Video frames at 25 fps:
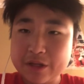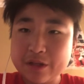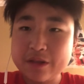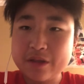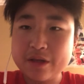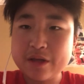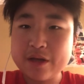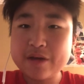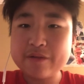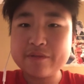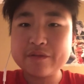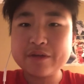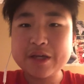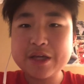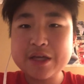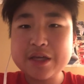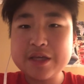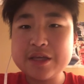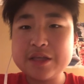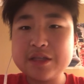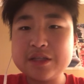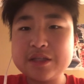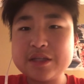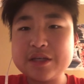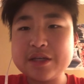and they have 10
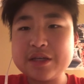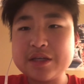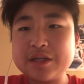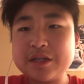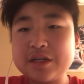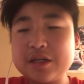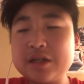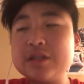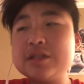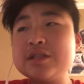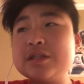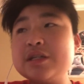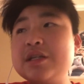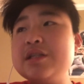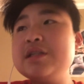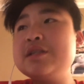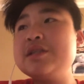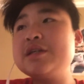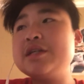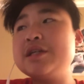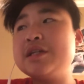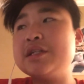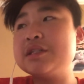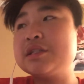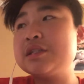
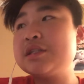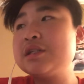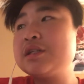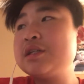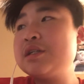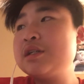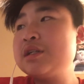days,